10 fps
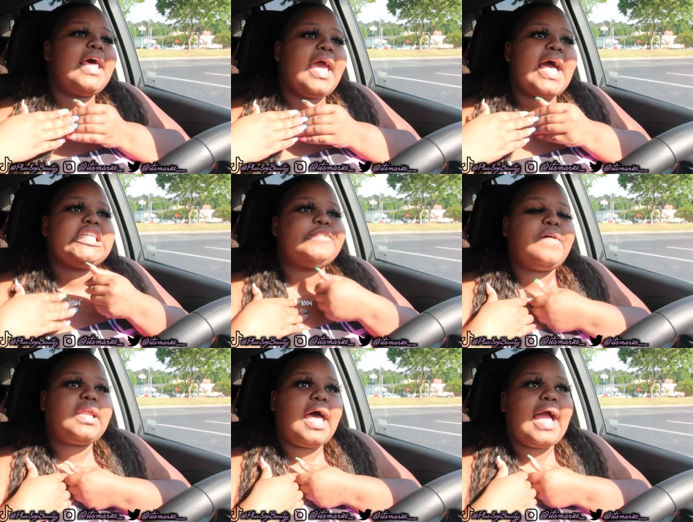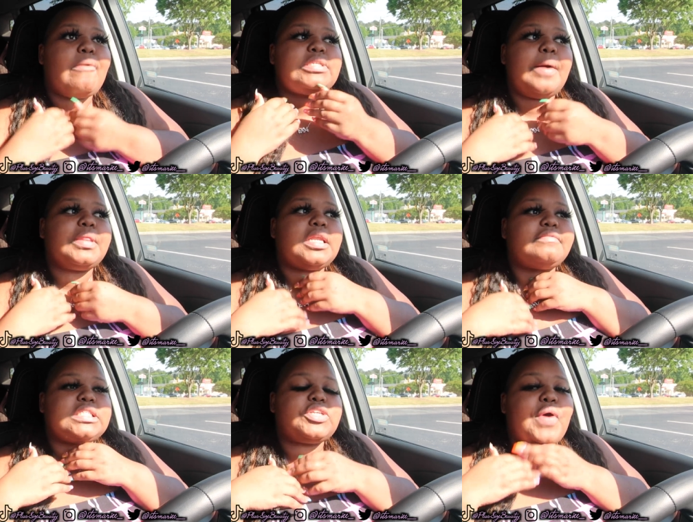I just felt like I was humble
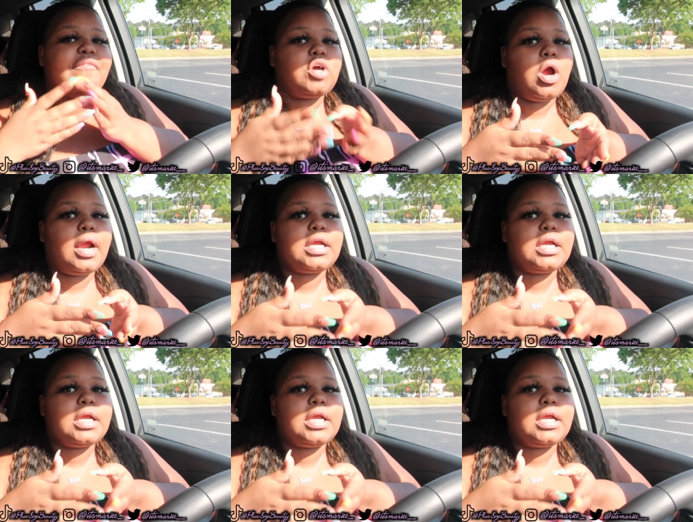enough to still have a car.